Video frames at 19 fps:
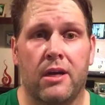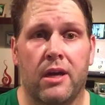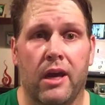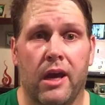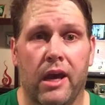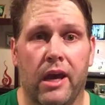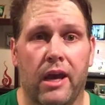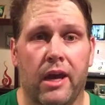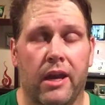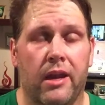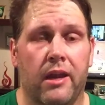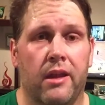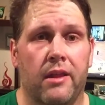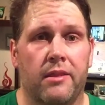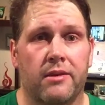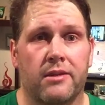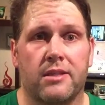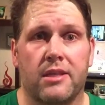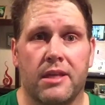And
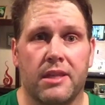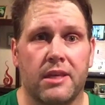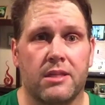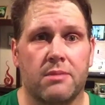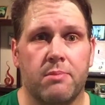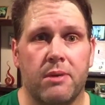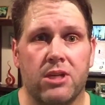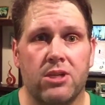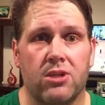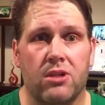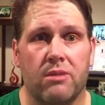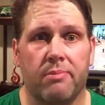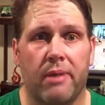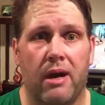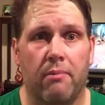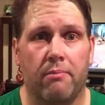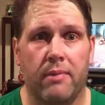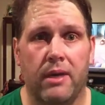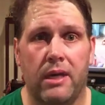there's nothing special
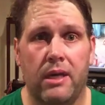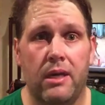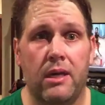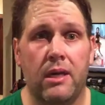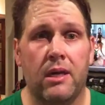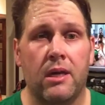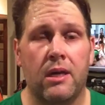about me.